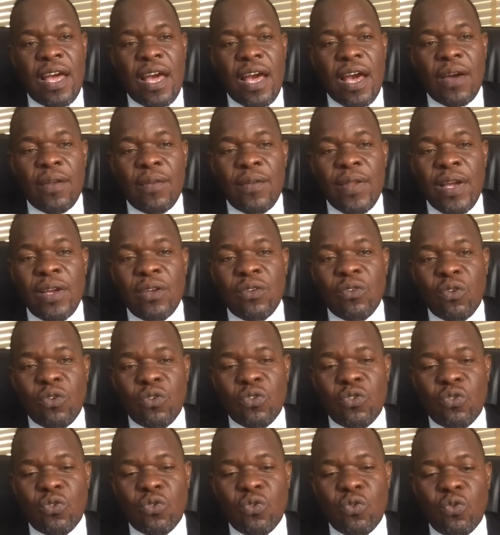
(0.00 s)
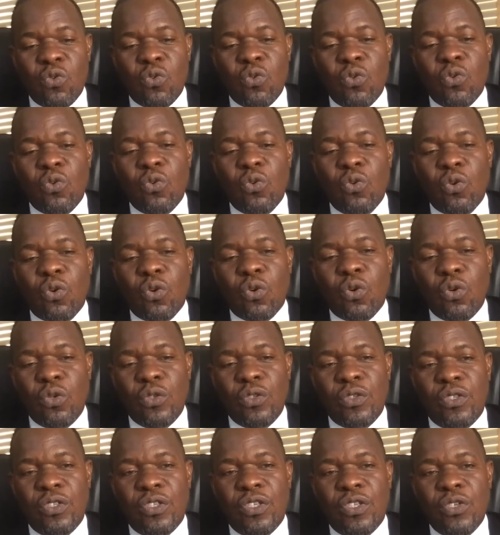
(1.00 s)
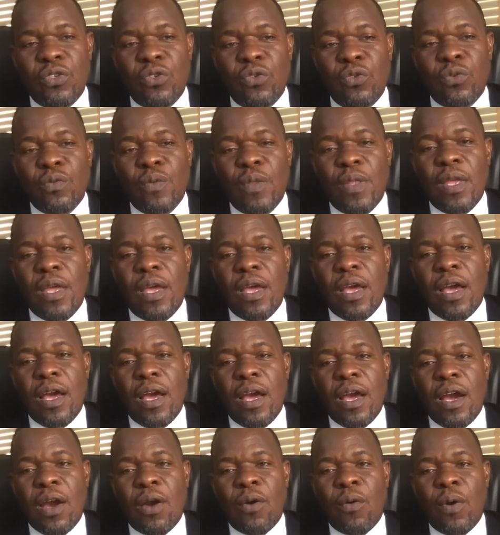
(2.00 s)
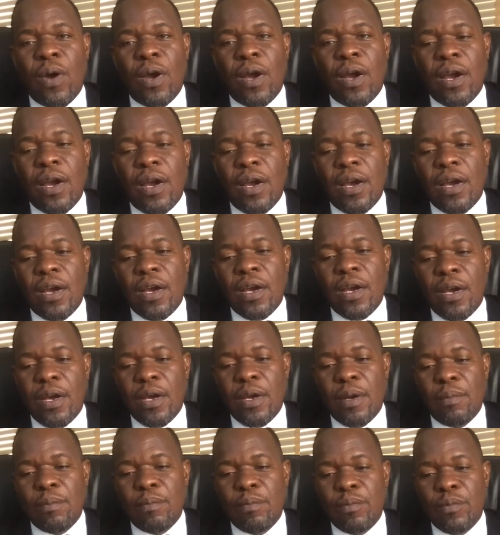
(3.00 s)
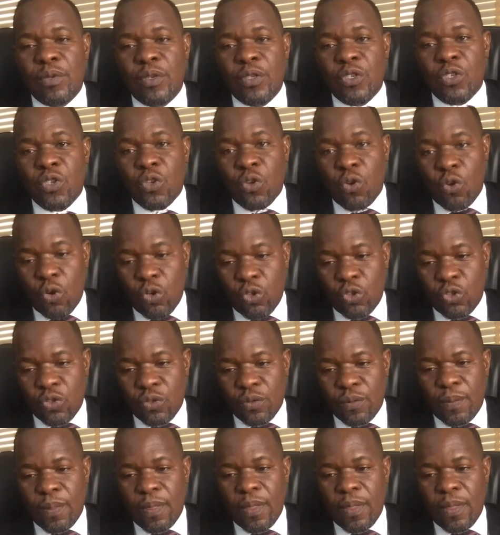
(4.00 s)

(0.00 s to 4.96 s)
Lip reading: I'd like us to continue our discussion.